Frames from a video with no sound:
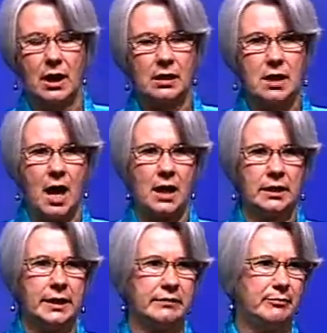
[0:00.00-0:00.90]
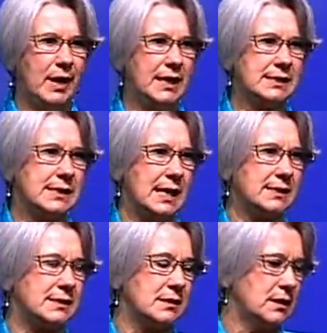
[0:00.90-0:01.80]
A colleague of mine
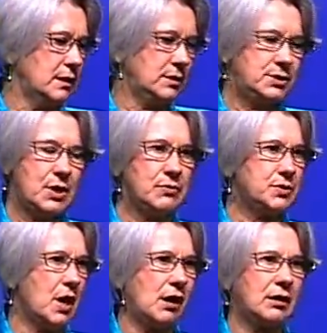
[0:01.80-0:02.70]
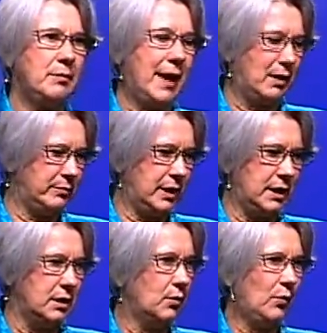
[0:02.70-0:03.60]
says, don't talk about
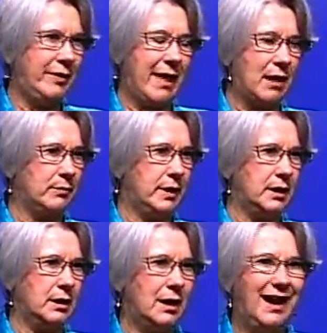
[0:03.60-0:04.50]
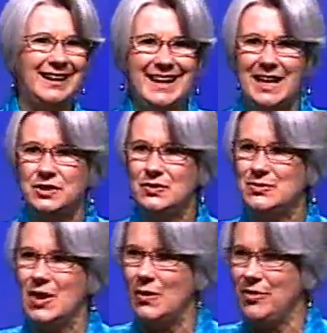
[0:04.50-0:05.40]
me without me. Again, you
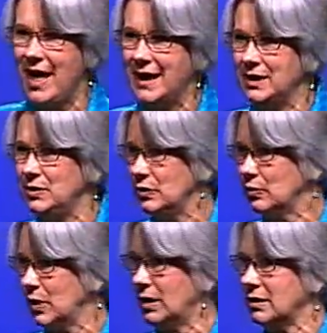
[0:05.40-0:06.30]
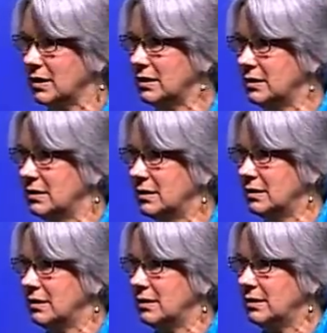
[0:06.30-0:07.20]
know that in your work.
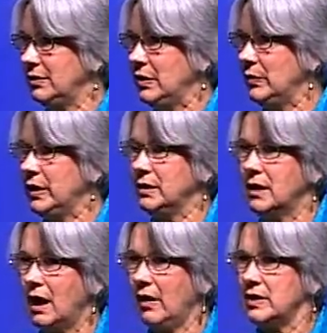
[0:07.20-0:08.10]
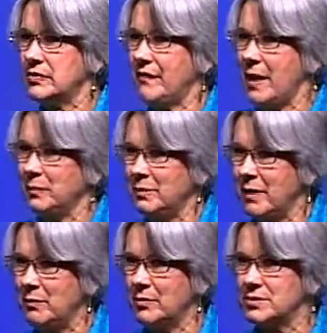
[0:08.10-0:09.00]
You would encourage family
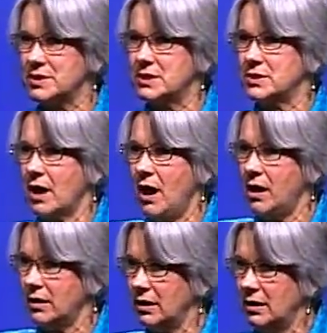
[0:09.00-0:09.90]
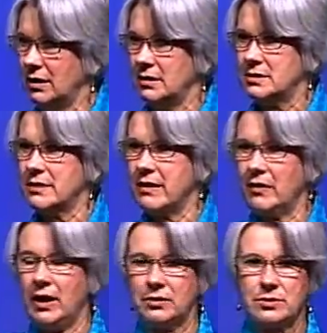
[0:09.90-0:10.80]
members to talk to
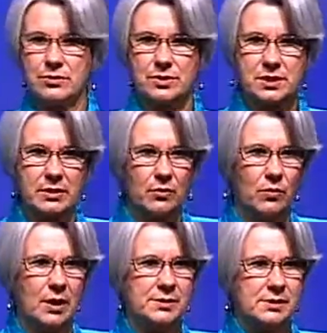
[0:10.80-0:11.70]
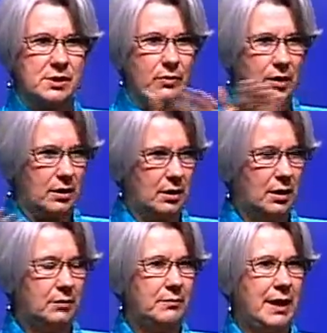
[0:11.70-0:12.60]
their elders, to the ones who are
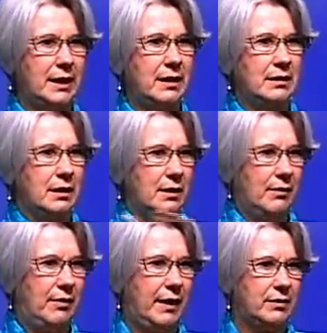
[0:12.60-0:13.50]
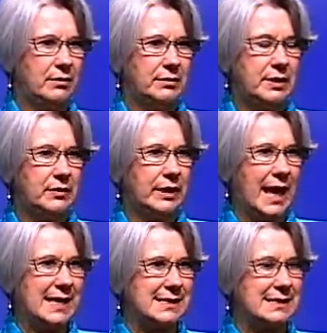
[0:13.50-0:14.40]
making their
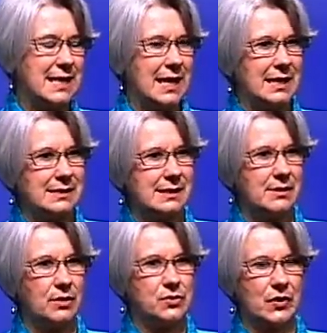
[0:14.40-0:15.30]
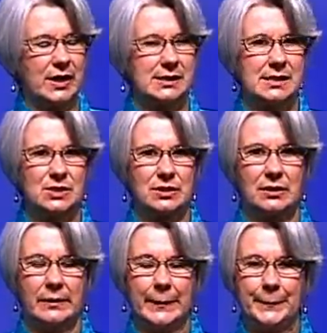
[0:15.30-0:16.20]
last days and their
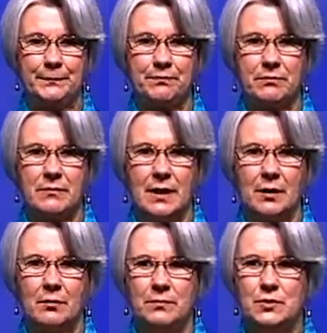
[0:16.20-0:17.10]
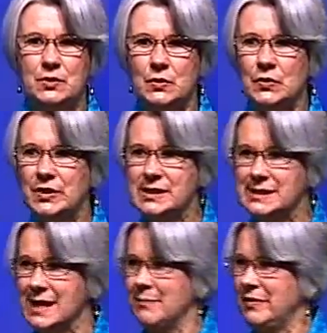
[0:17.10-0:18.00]
transition. Do the
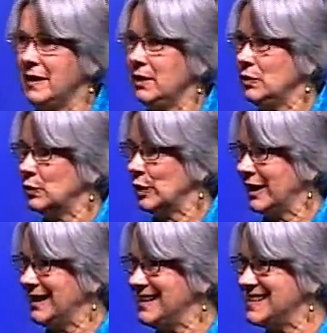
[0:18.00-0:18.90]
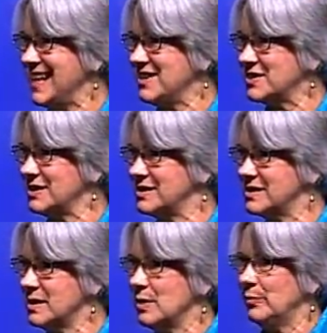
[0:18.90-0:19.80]
same thing in your
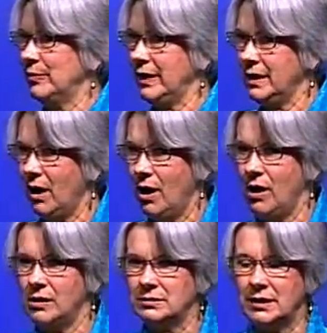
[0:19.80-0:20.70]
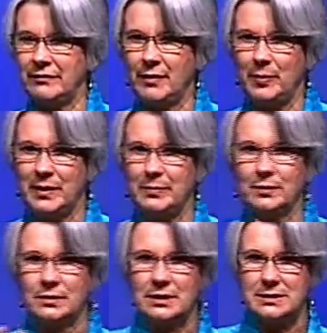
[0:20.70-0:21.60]
organizations. Bring all of the
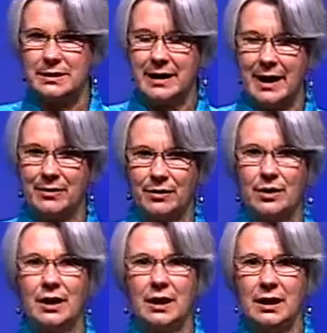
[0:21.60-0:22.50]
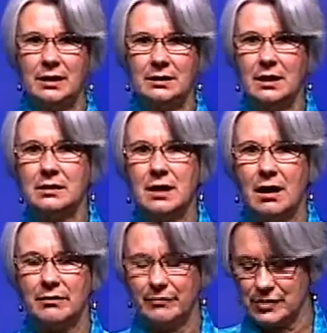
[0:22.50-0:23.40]
people together in
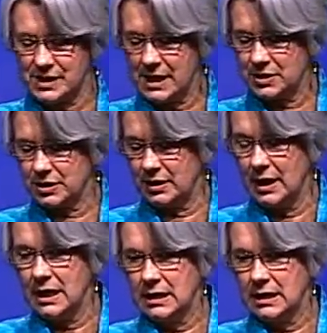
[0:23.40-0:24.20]
conversation.